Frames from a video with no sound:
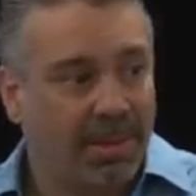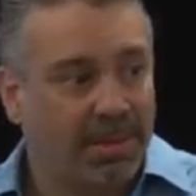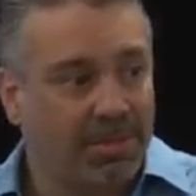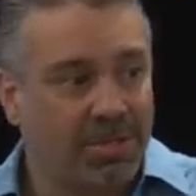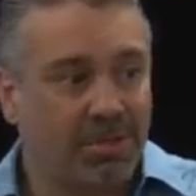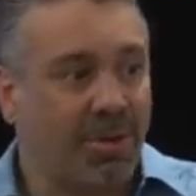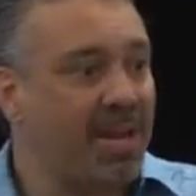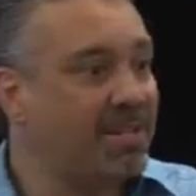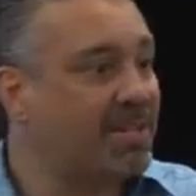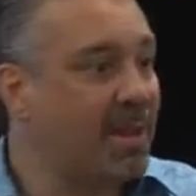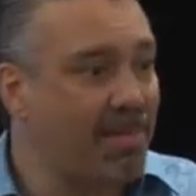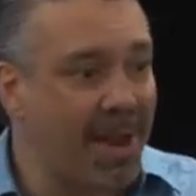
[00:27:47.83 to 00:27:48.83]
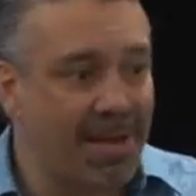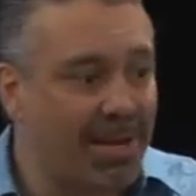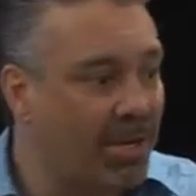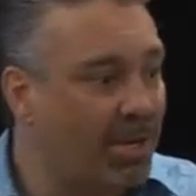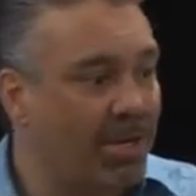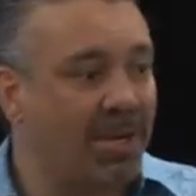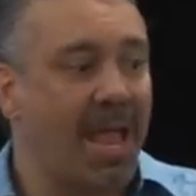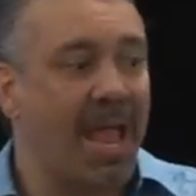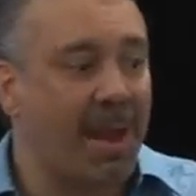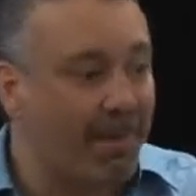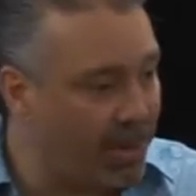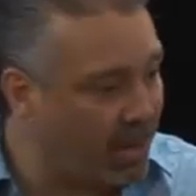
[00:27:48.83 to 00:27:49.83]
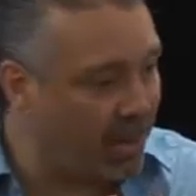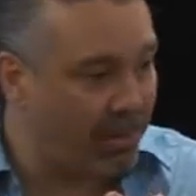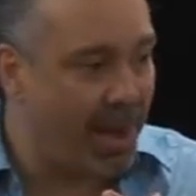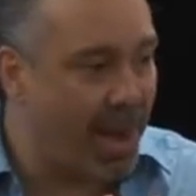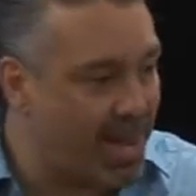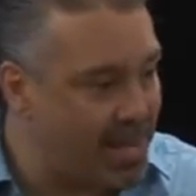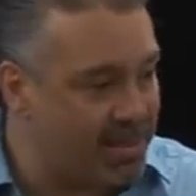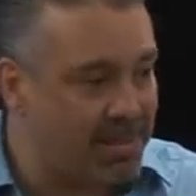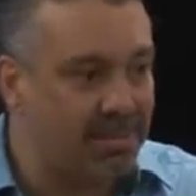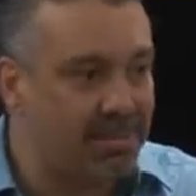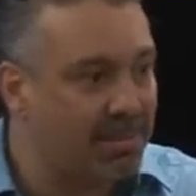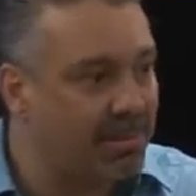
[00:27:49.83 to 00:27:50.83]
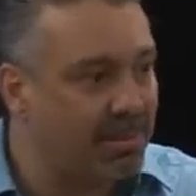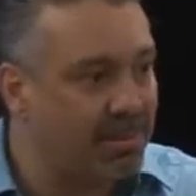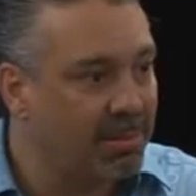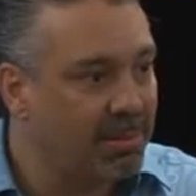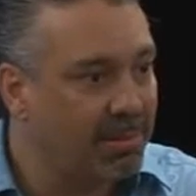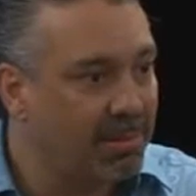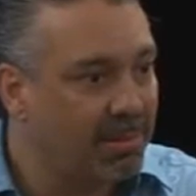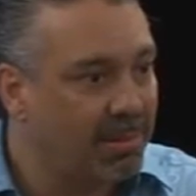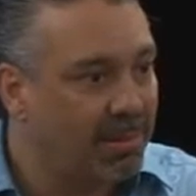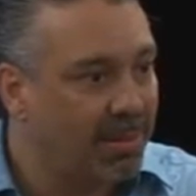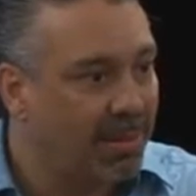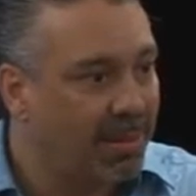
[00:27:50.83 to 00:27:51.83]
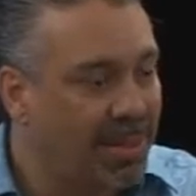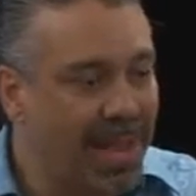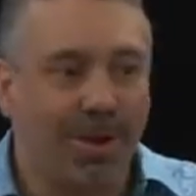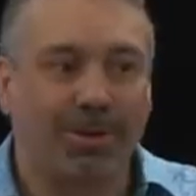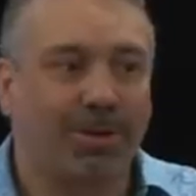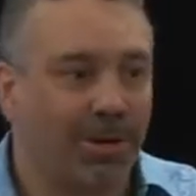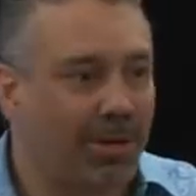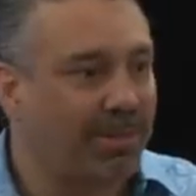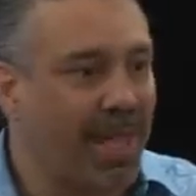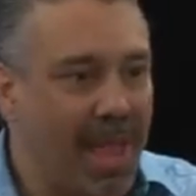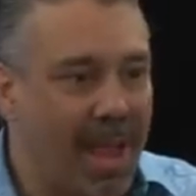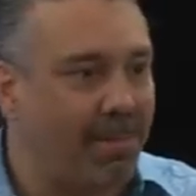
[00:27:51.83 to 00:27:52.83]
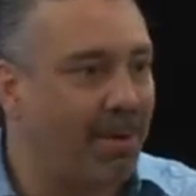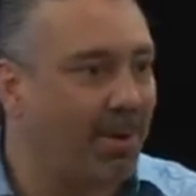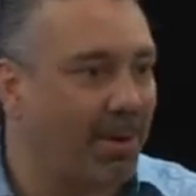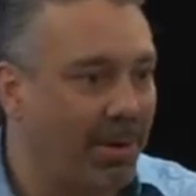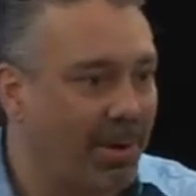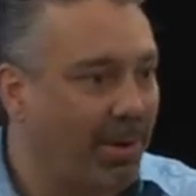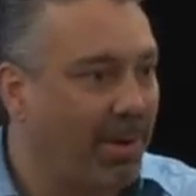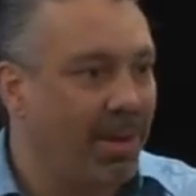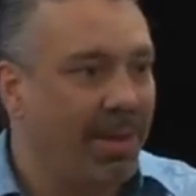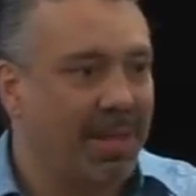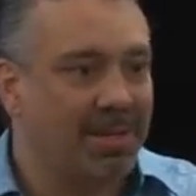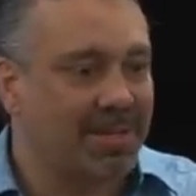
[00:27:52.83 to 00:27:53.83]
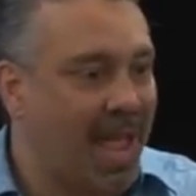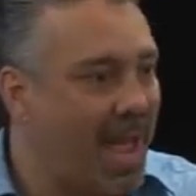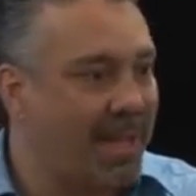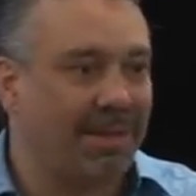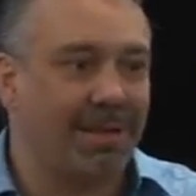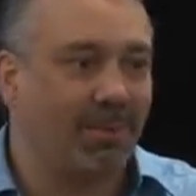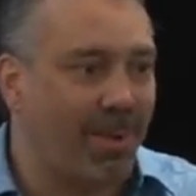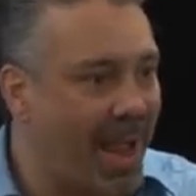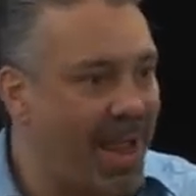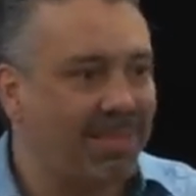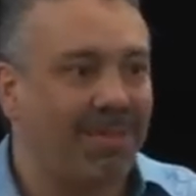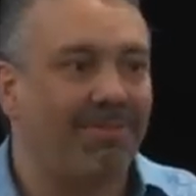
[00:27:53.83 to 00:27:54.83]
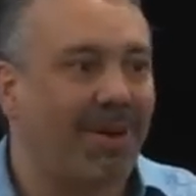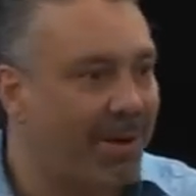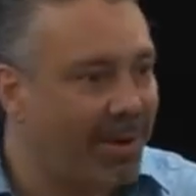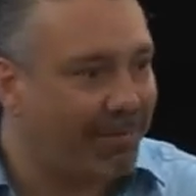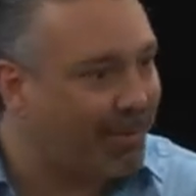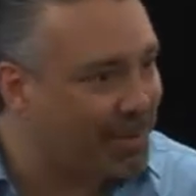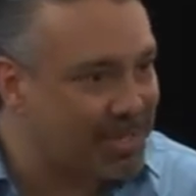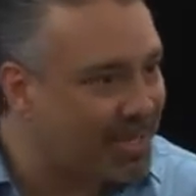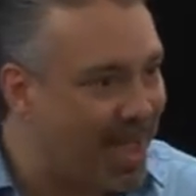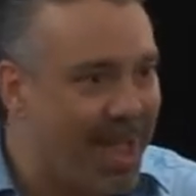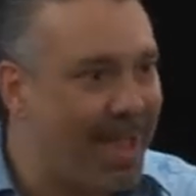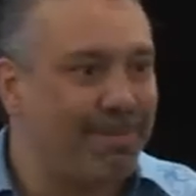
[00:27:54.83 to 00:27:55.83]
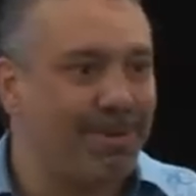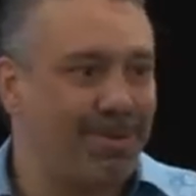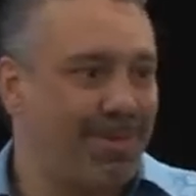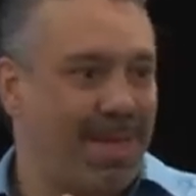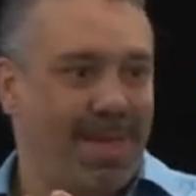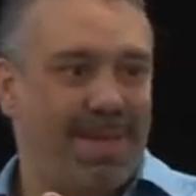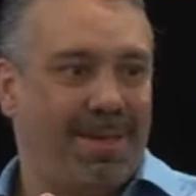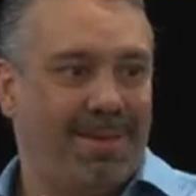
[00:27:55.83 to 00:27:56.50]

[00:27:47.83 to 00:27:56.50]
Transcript: to train somebody to cook a hamburger right. They don't cook the hamburger exactly right the very first time, do they?